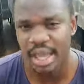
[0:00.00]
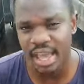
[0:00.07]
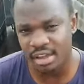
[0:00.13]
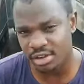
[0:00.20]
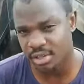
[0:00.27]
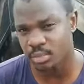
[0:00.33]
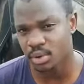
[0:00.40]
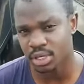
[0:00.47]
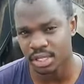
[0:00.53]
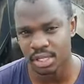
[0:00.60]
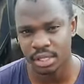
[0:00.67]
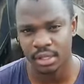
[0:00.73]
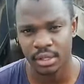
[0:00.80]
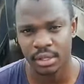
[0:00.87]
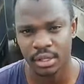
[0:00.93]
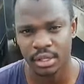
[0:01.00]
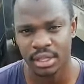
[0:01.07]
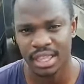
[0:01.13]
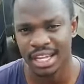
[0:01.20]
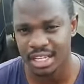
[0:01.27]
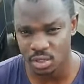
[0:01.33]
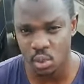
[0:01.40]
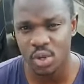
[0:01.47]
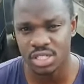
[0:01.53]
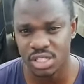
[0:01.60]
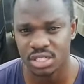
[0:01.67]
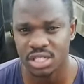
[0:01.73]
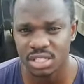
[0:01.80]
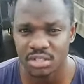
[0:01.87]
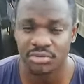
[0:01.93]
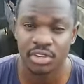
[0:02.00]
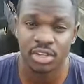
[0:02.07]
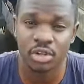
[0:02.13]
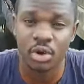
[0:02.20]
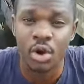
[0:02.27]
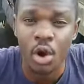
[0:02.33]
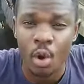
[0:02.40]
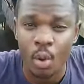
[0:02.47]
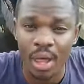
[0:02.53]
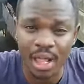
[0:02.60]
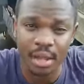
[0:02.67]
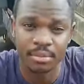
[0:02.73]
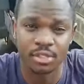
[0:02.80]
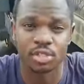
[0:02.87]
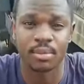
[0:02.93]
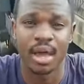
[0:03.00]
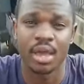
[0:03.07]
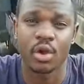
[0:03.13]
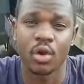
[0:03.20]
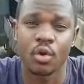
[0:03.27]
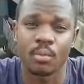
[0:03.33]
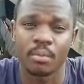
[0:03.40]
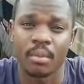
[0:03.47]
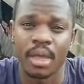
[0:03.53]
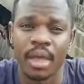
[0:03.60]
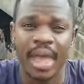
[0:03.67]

Anybody that is watching this video, welcome to my home.